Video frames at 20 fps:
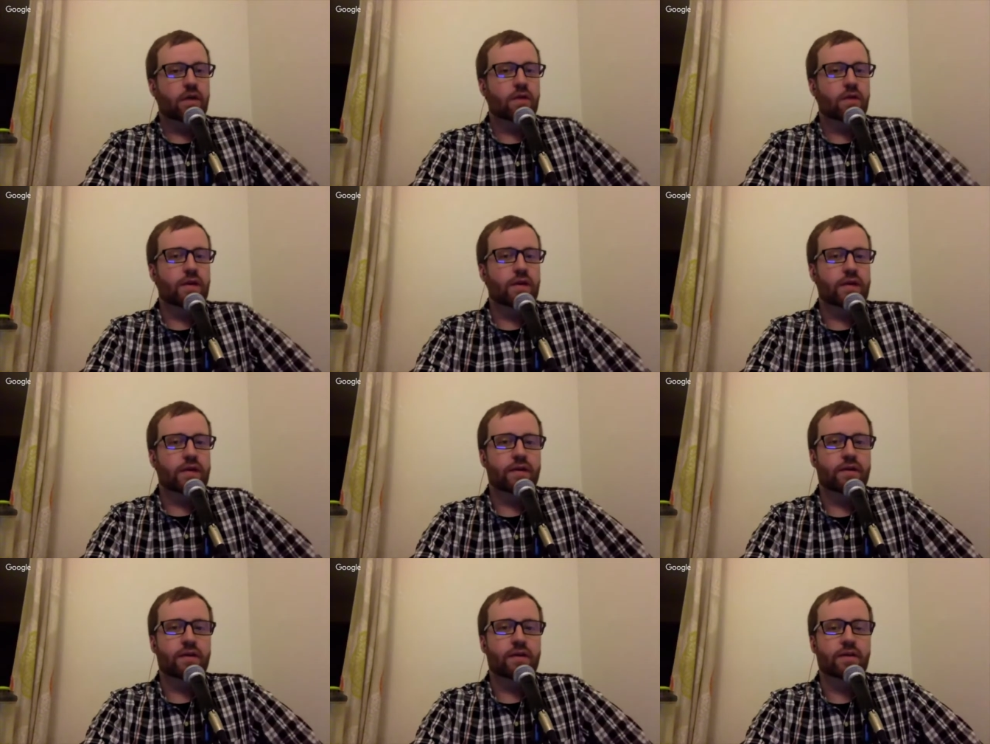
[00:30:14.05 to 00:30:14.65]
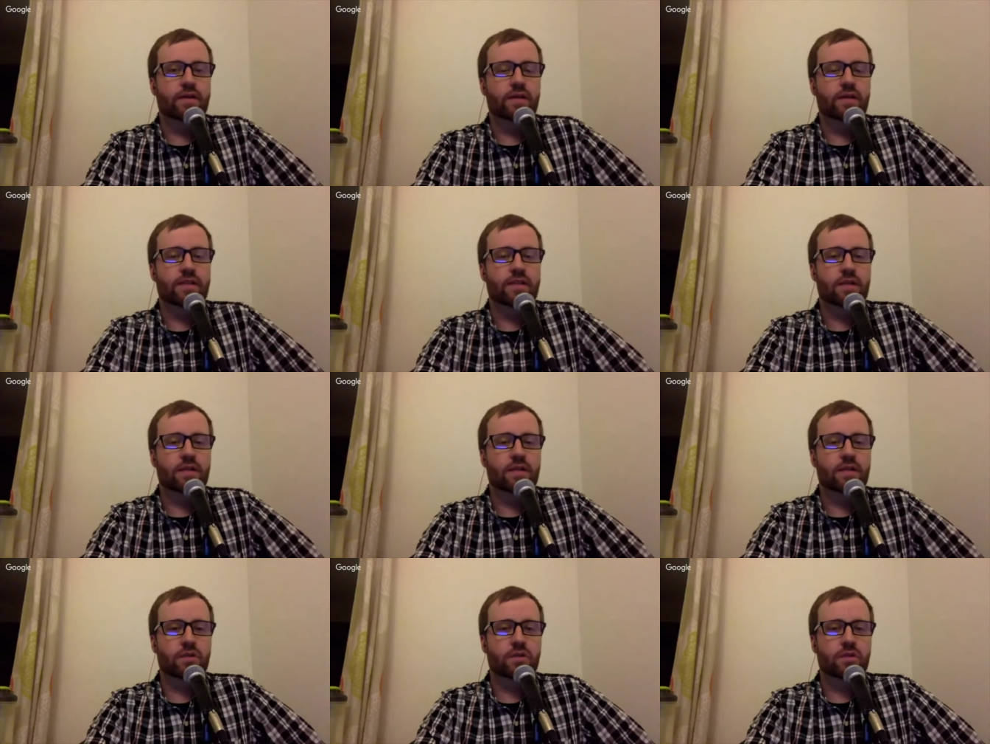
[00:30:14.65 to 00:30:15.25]
All right, let's
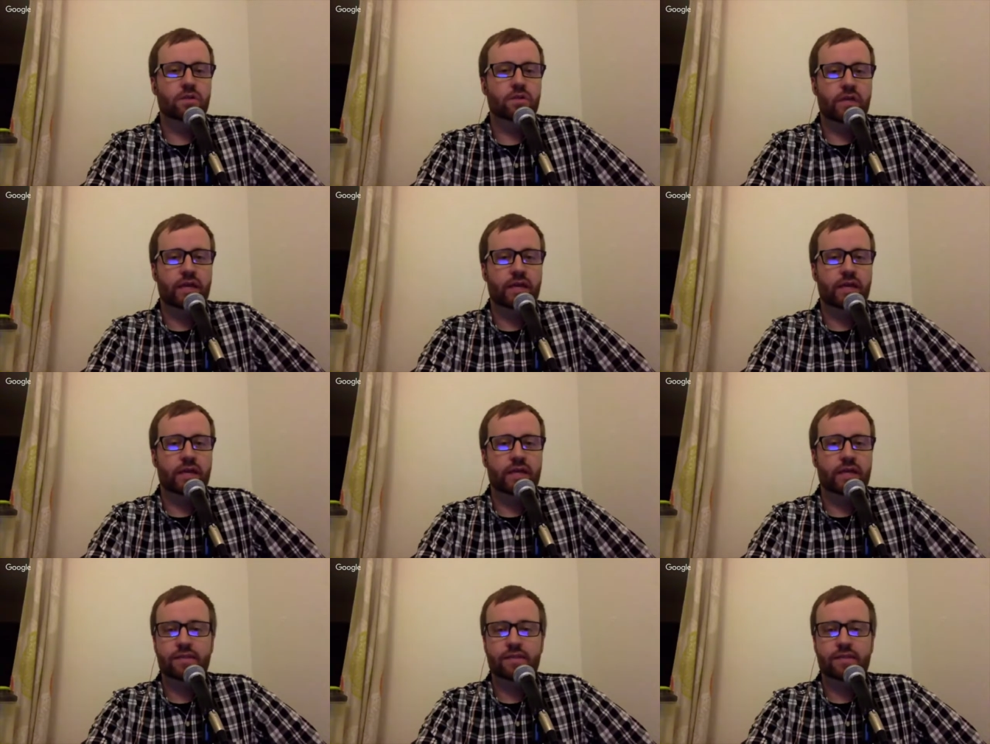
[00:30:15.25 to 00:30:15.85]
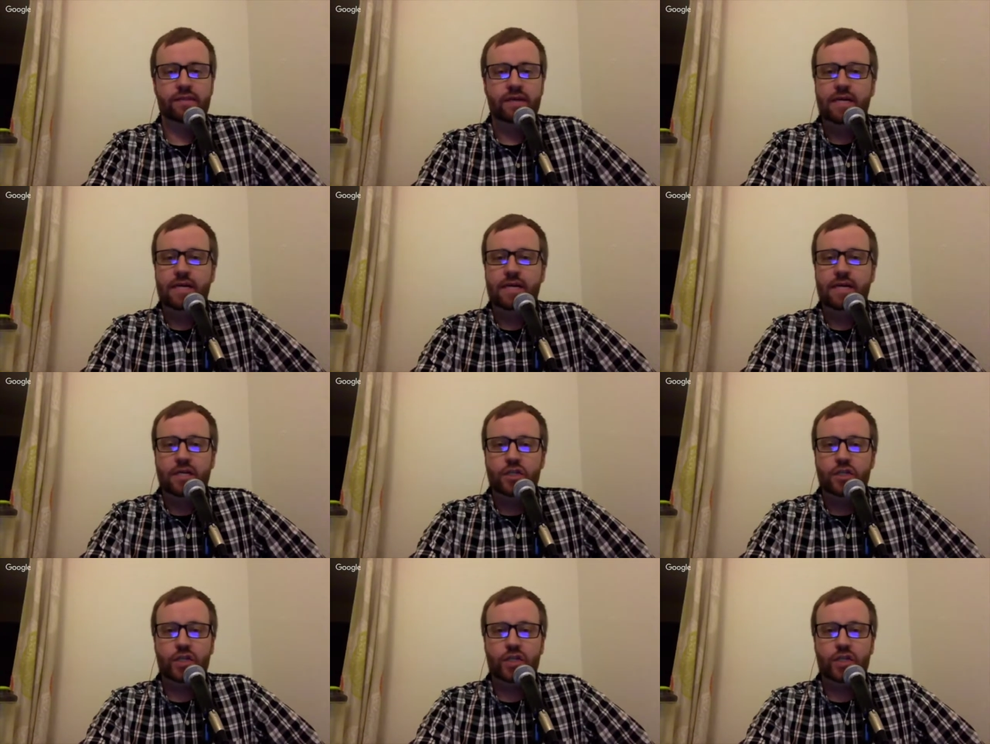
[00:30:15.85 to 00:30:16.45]
also look at
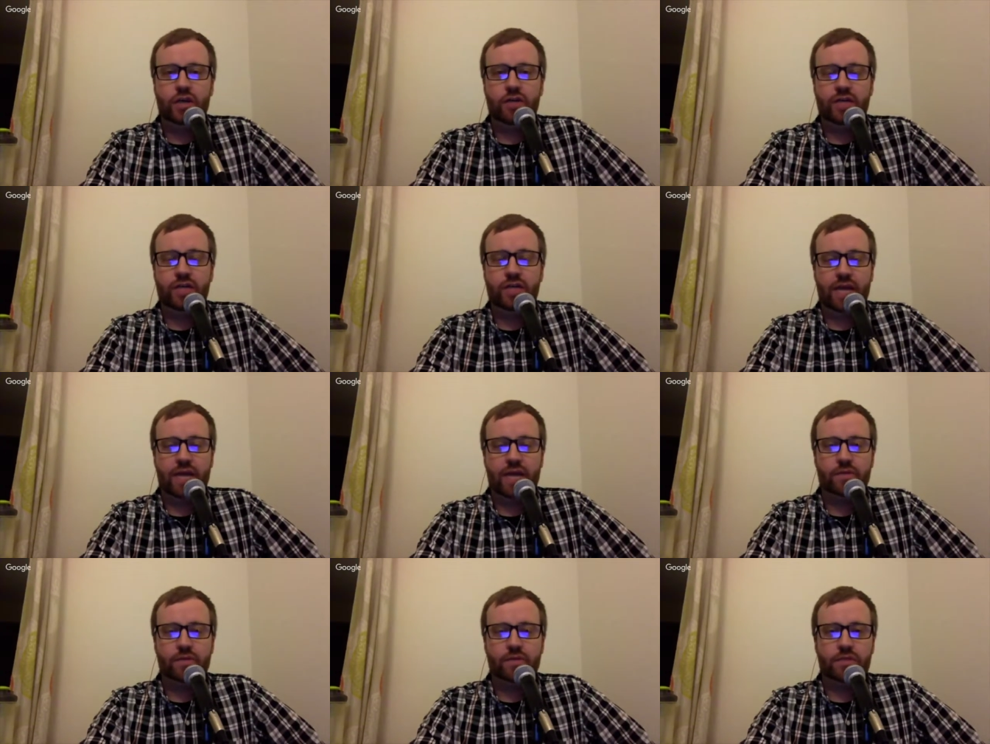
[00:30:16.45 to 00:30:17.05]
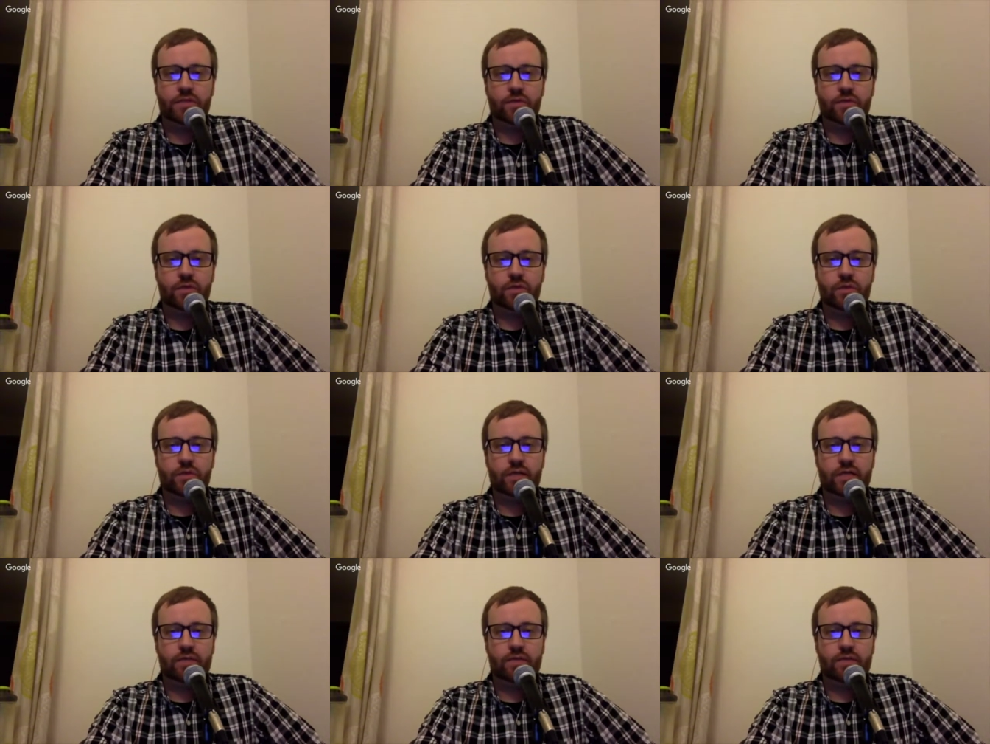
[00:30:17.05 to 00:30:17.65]
shared games with the
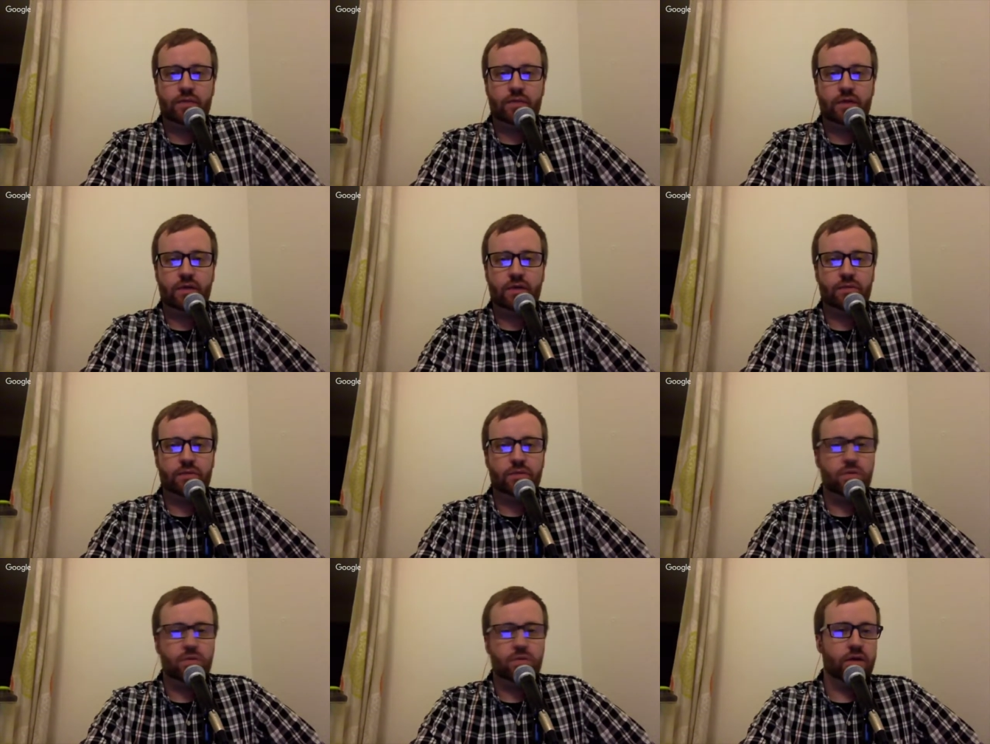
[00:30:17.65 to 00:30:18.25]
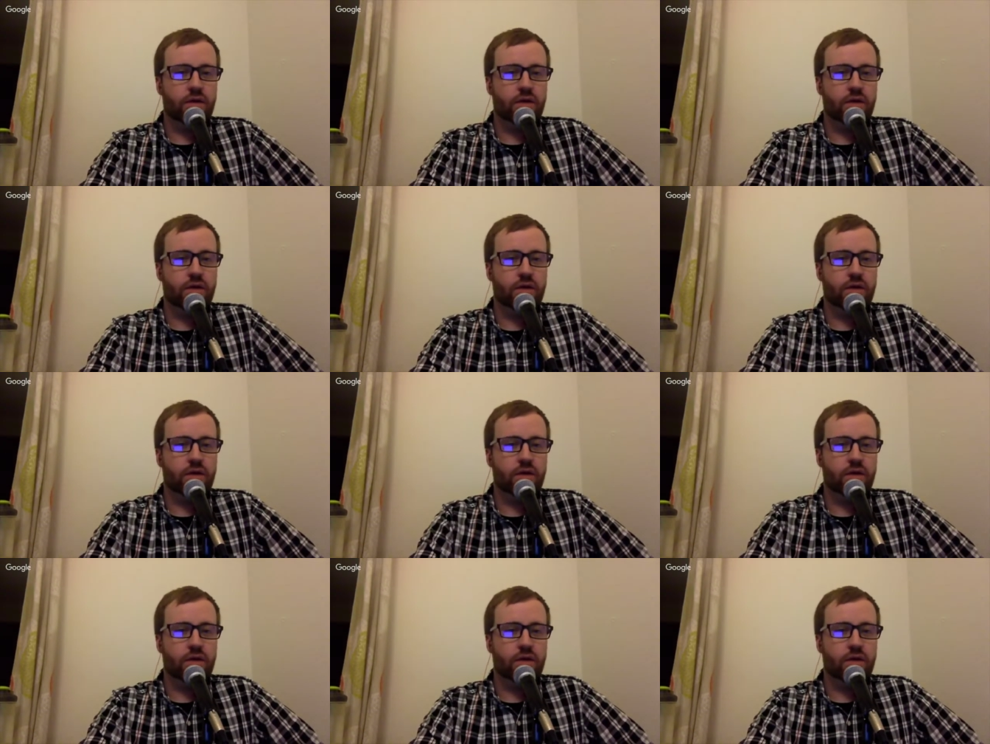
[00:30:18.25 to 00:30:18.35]
Switch and Xbox One.